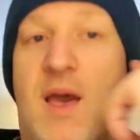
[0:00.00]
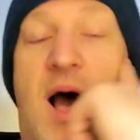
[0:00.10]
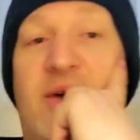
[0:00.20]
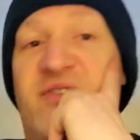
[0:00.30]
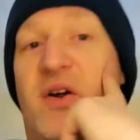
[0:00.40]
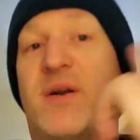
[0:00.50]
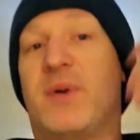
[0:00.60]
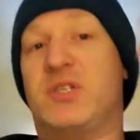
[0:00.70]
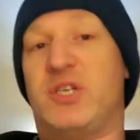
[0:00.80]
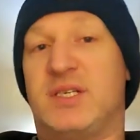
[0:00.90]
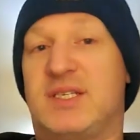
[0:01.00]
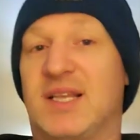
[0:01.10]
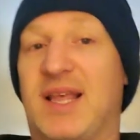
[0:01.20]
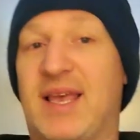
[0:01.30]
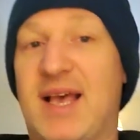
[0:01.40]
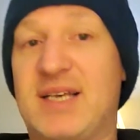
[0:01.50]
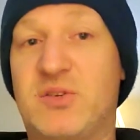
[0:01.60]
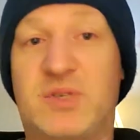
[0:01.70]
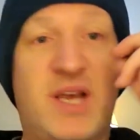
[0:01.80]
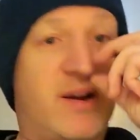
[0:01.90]
I'm very much into like
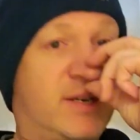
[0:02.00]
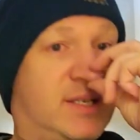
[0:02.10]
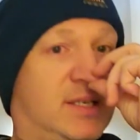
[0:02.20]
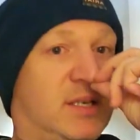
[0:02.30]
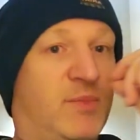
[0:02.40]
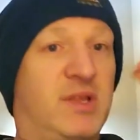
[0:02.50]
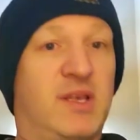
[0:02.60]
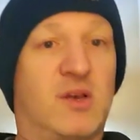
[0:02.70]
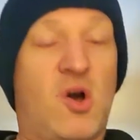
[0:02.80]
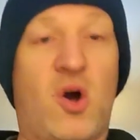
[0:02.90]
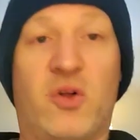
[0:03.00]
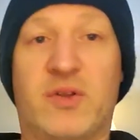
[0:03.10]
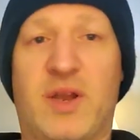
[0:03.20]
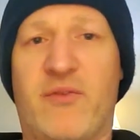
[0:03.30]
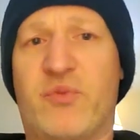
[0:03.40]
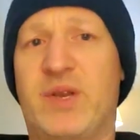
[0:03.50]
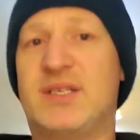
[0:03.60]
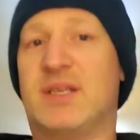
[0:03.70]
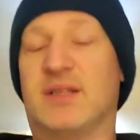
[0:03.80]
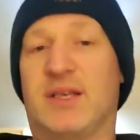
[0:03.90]
esotericism and the occult, and I've
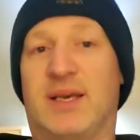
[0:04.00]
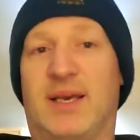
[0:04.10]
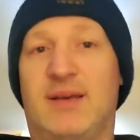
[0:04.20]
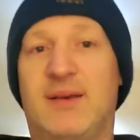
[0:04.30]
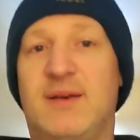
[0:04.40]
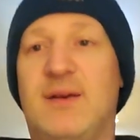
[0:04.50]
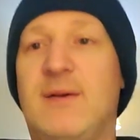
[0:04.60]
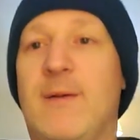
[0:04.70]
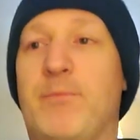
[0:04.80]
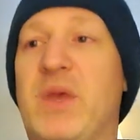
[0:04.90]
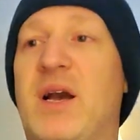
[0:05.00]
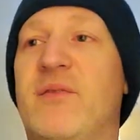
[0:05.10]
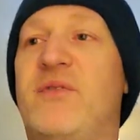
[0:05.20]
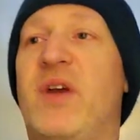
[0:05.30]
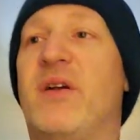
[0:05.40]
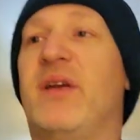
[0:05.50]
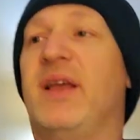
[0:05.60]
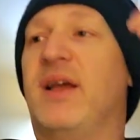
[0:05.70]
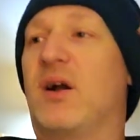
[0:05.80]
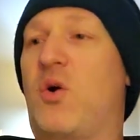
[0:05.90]
recently become
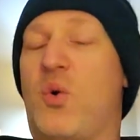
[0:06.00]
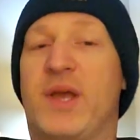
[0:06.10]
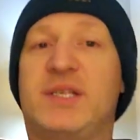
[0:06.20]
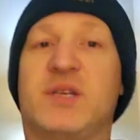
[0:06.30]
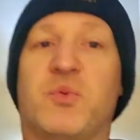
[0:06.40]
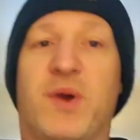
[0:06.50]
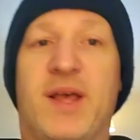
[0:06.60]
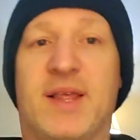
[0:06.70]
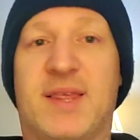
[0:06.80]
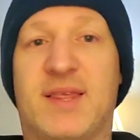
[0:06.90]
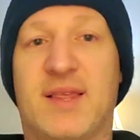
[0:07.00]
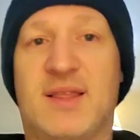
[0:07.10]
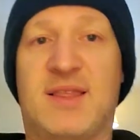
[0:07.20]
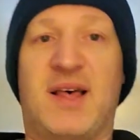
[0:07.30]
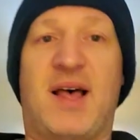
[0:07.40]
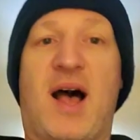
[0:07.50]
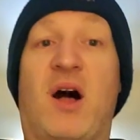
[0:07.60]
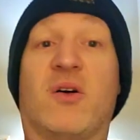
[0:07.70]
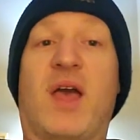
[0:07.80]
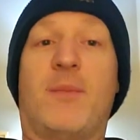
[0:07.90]
very acquainted with the
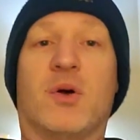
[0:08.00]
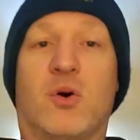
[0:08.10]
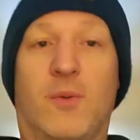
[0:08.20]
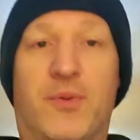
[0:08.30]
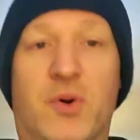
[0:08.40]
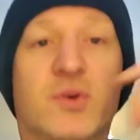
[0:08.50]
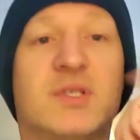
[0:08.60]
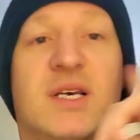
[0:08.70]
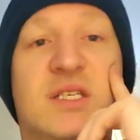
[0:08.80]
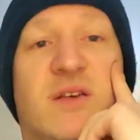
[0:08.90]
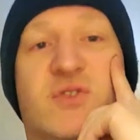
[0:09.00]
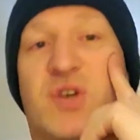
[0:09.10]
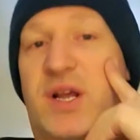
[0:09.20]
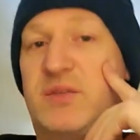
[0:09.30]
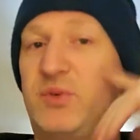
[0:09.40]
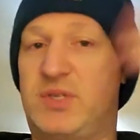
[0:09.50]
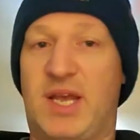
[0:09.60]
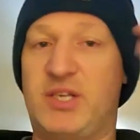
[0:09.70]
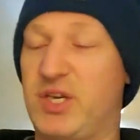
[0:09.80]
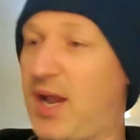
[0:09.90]
alchemical process of
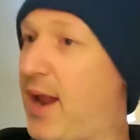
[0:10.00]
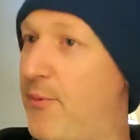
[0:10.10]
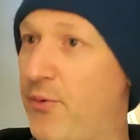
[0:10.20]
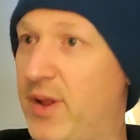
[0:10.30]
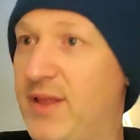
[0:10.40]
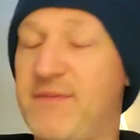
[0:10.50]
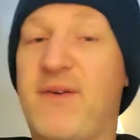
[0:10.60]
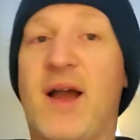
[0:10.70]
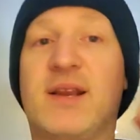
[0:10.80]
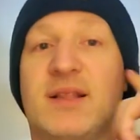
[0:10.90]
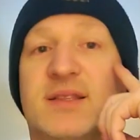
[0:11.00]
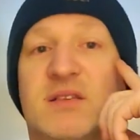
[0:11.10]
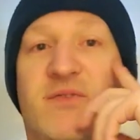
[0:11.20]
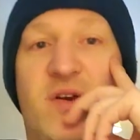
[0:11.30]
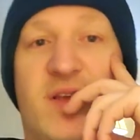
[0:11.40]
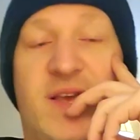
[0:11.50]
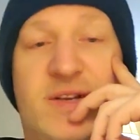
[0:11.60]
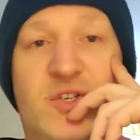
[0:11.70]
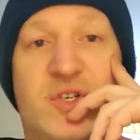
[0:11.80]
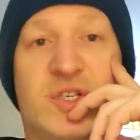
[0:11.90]
transmutation, and I'm really finding this very
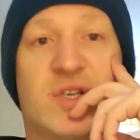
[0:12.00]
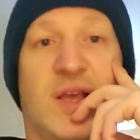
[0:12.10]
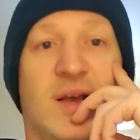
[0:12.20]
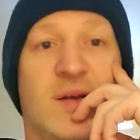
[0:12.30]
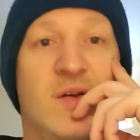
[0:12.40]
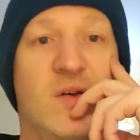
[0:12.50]
interesting.